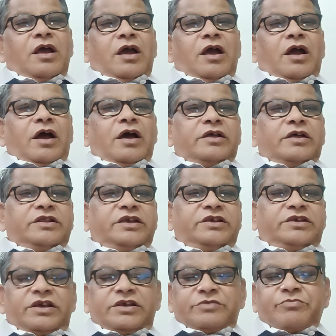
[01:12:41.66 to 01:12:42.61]

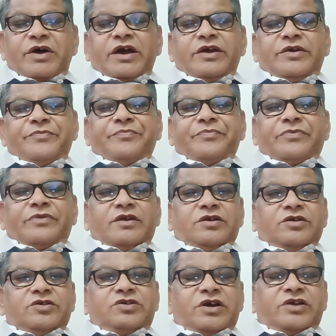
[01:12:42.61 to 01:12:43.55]
This is my
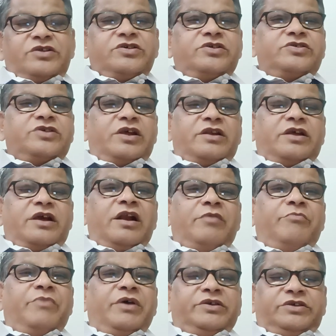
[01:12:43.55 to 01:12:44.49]
suggestion
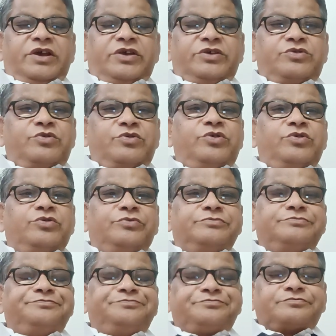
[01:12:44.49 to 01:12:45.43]
and message to you.
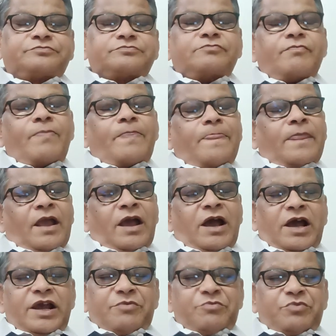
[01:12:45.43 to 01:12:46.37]

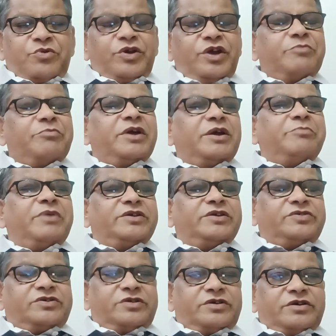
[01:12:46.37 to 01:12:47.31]
I am doing my
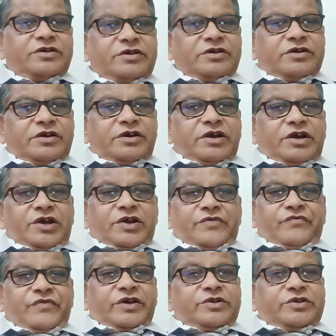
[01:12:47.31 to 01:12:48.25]
best,
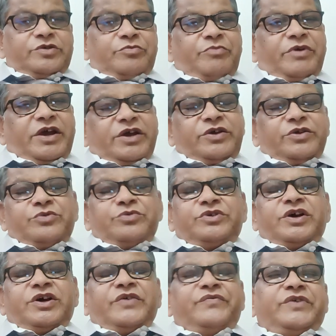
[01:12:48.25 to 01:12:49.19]
whether you make
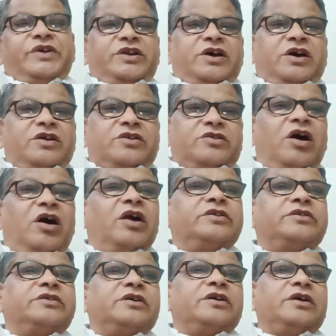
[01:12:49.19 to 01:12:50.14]
use of it or
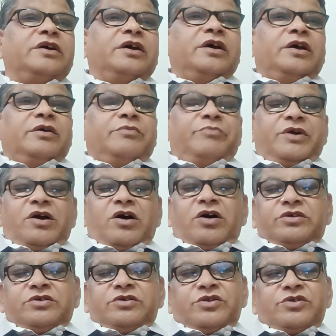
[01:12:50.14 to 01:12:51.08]
not,
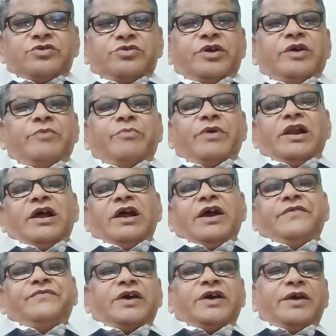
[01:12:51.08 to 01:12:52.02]
because during my
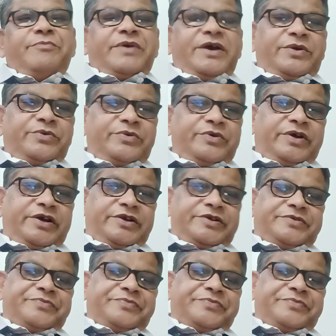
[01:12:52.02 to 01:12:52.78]
lifetime I do it.